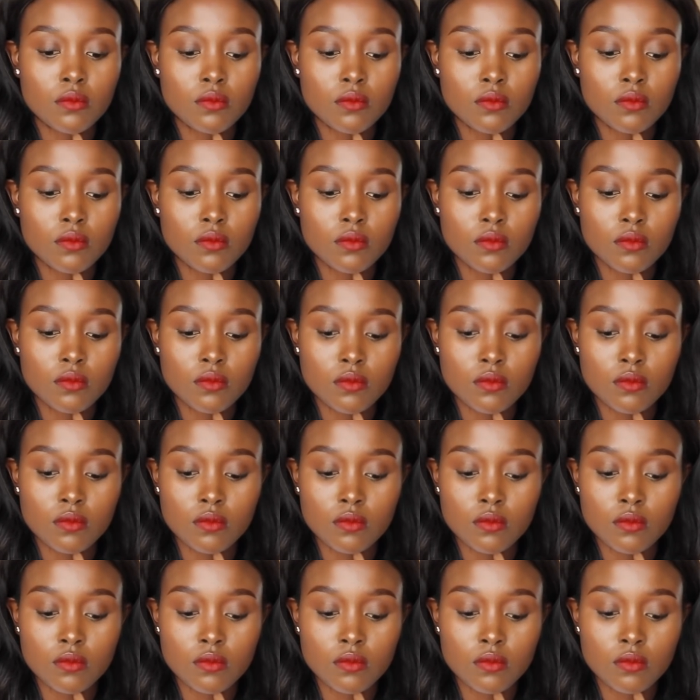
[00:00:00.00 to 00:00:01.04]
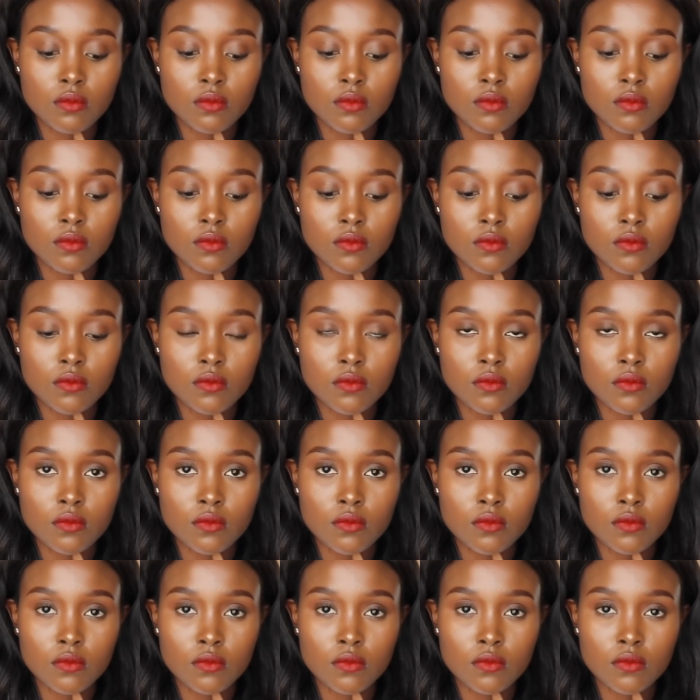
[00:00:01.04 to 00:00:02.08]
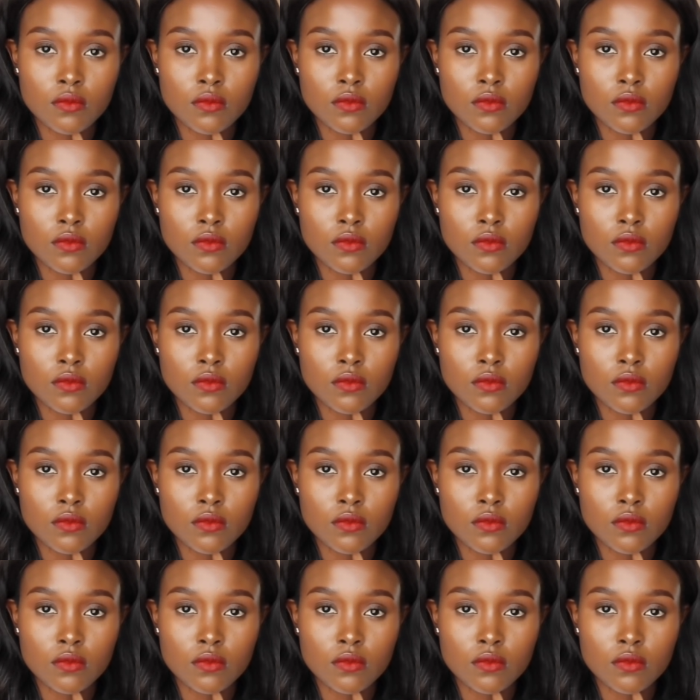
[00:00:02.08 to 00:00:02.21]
(no one is talking)